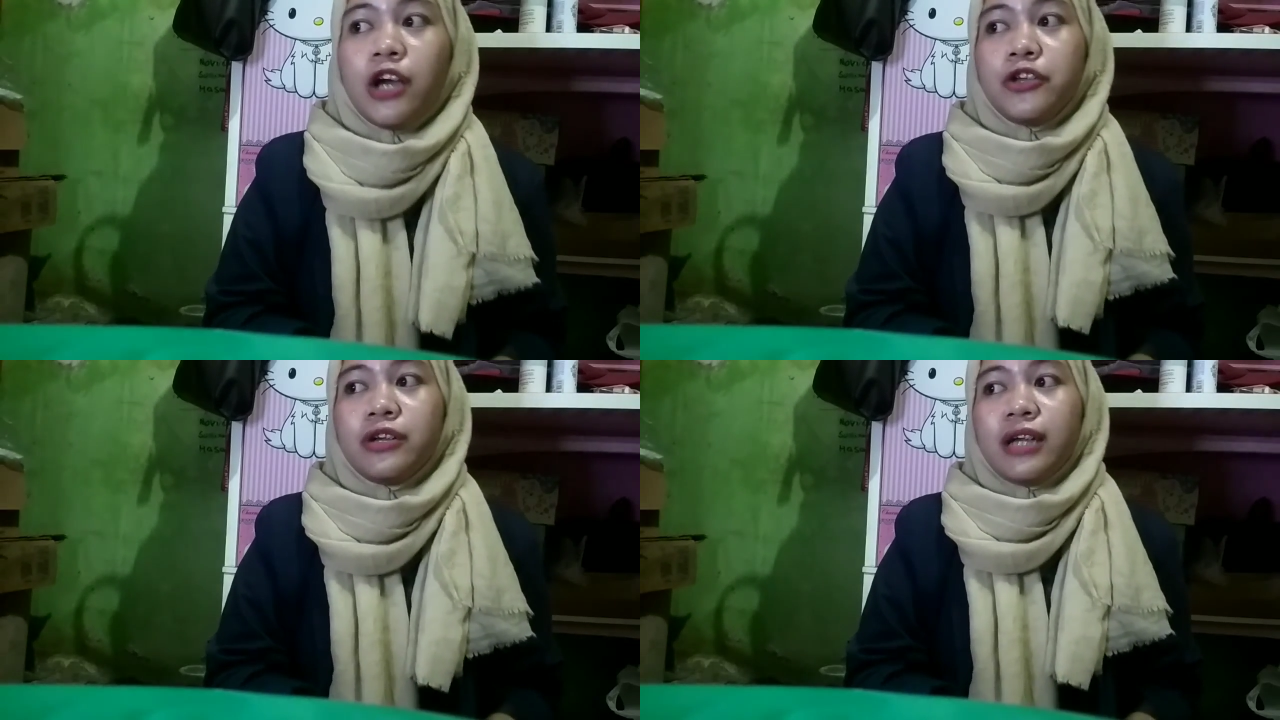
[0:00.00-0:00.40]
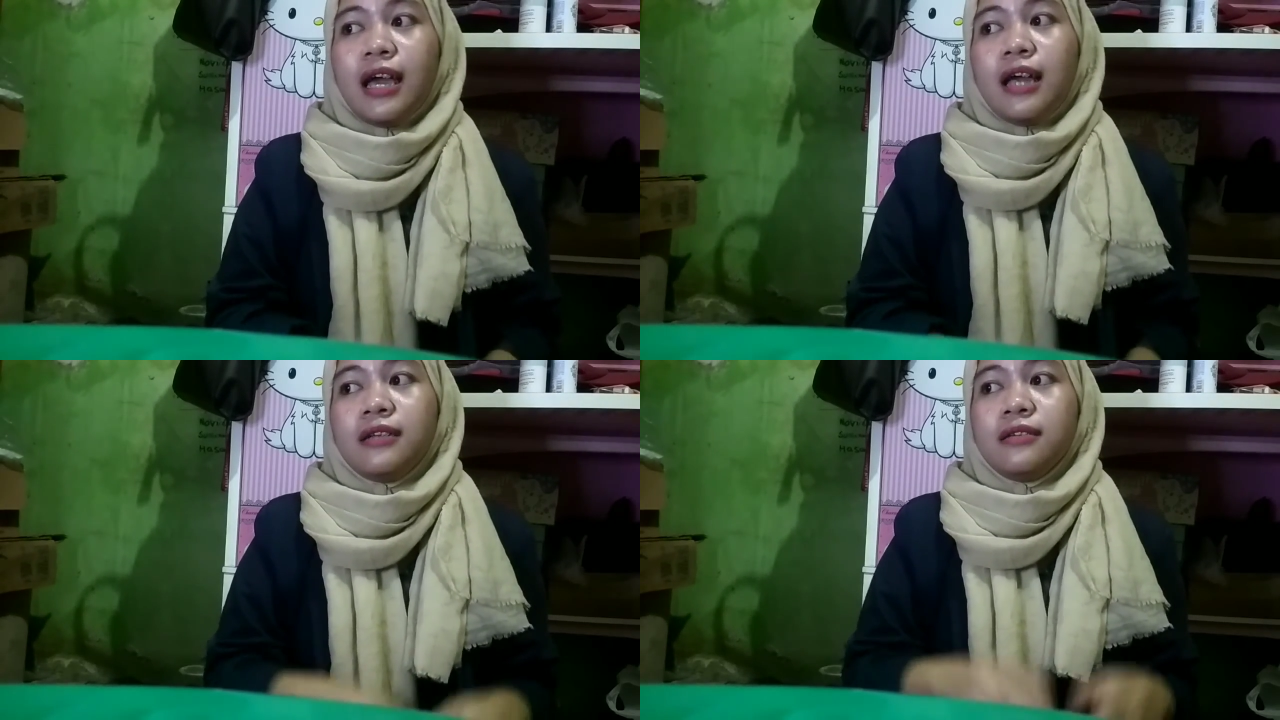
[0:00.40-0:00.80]
you
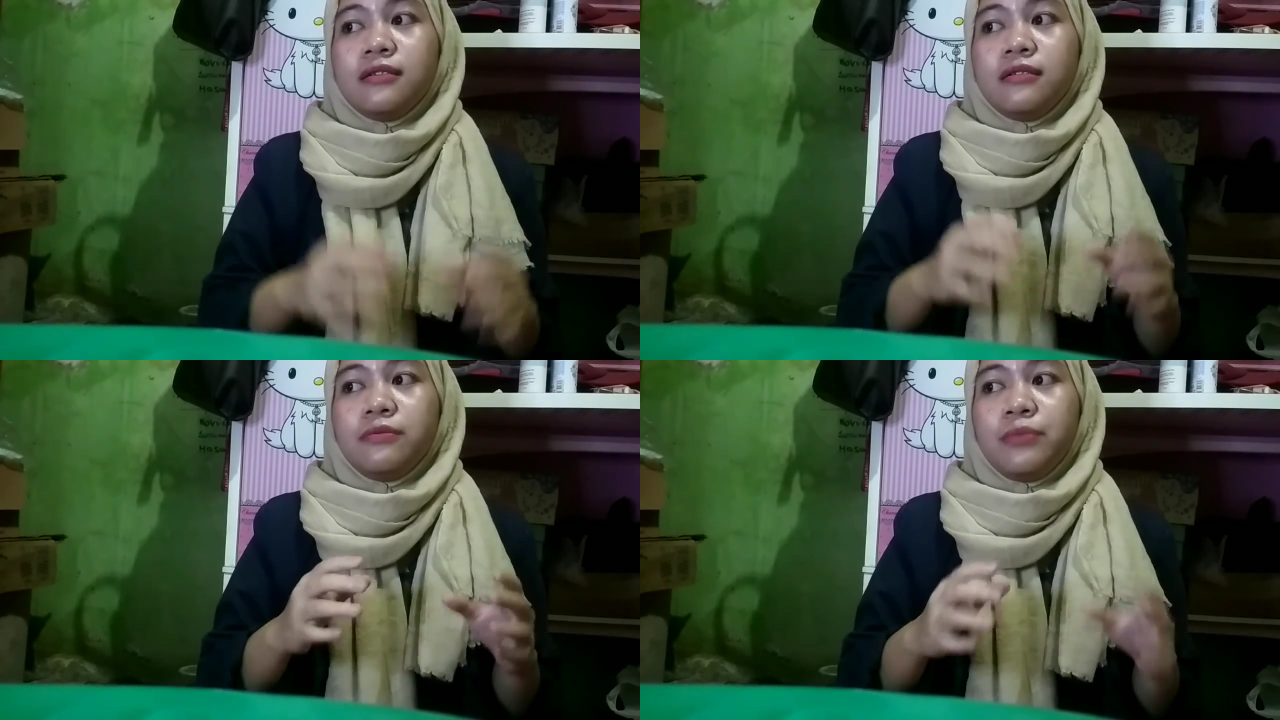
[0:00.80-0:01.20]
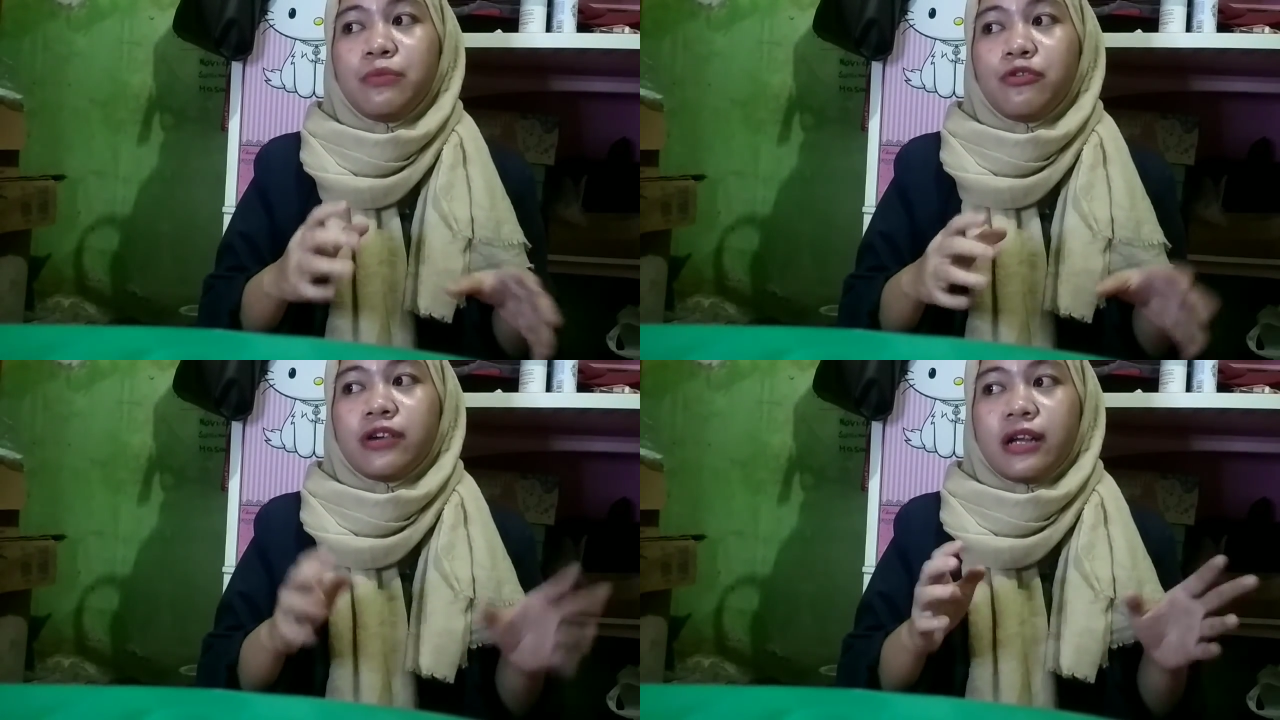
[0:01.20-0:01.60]
can be
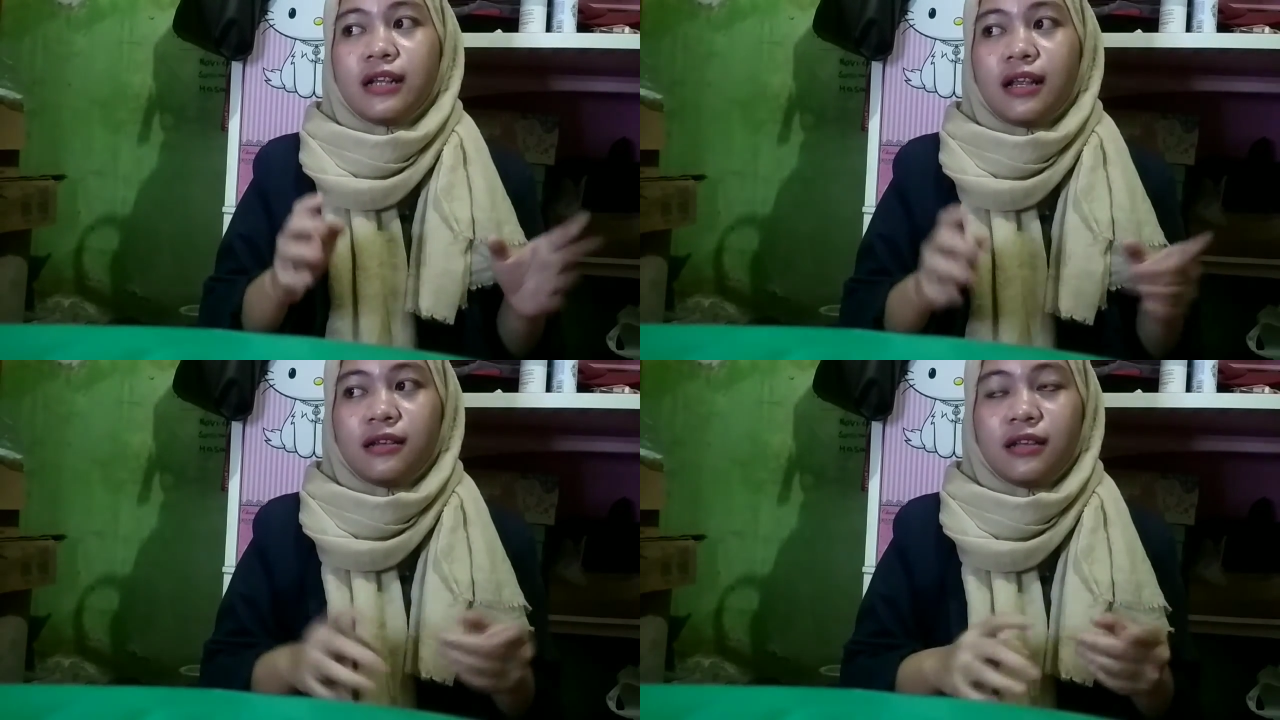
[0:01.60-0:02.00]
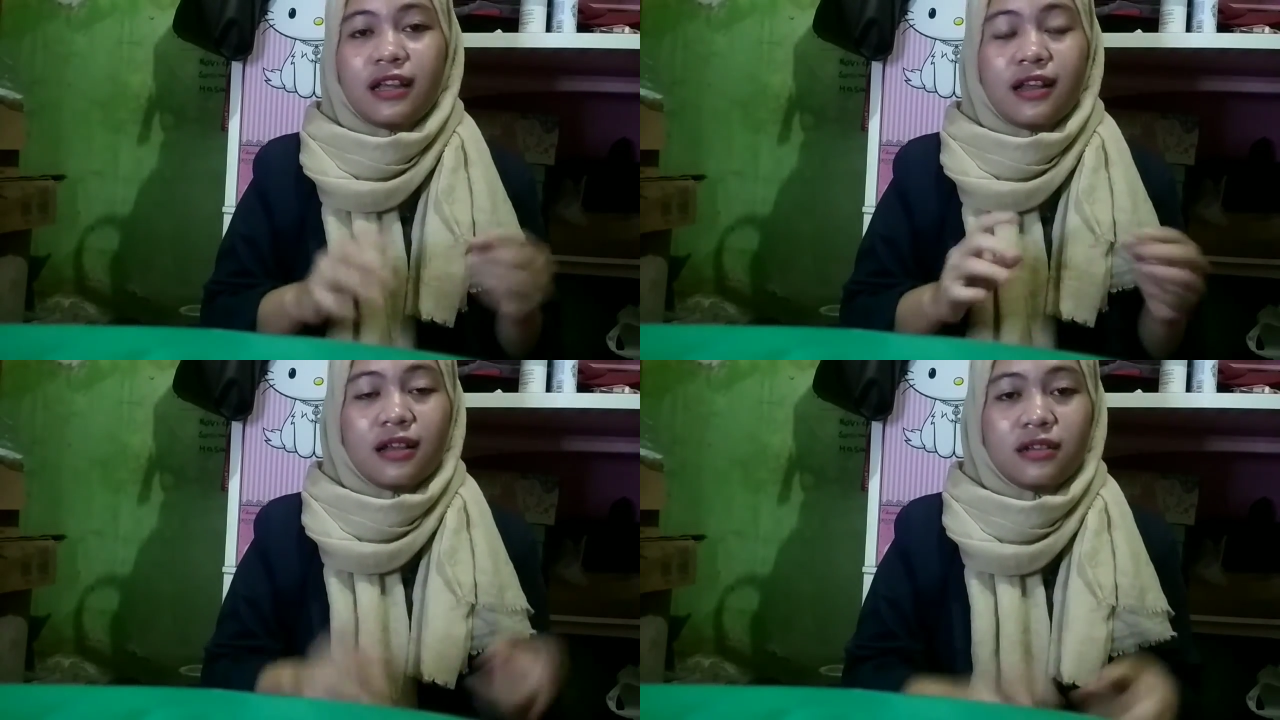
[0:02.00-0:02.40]
more
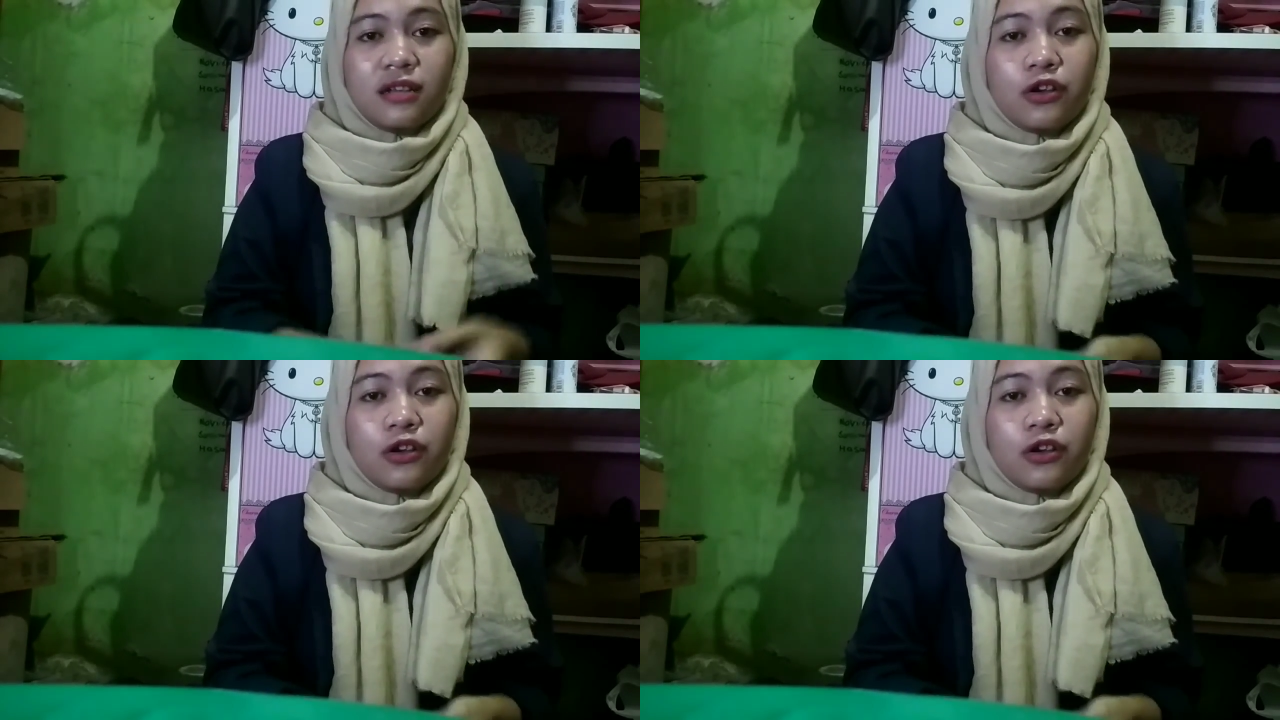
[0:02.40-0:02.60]
redundant,